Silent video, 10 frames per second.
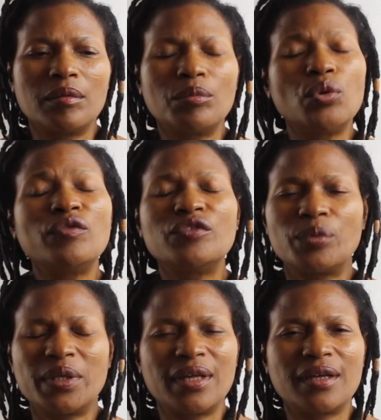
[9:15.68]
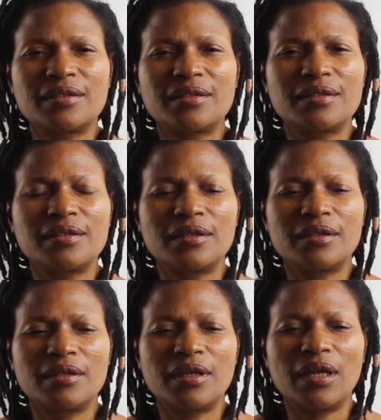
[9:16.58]
moves with us,
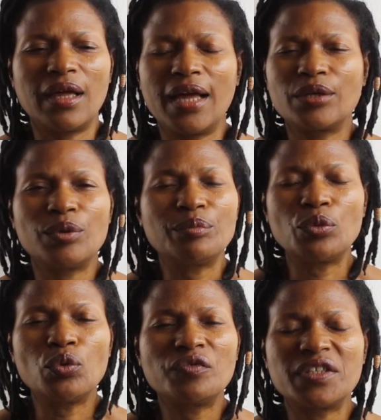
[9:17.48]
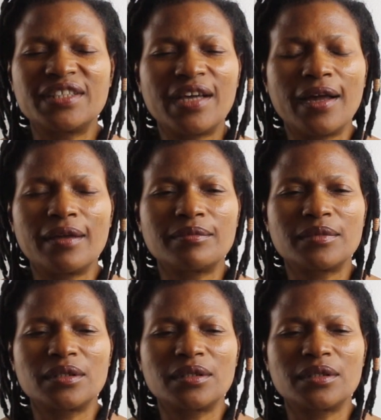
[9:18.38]
and we move with time.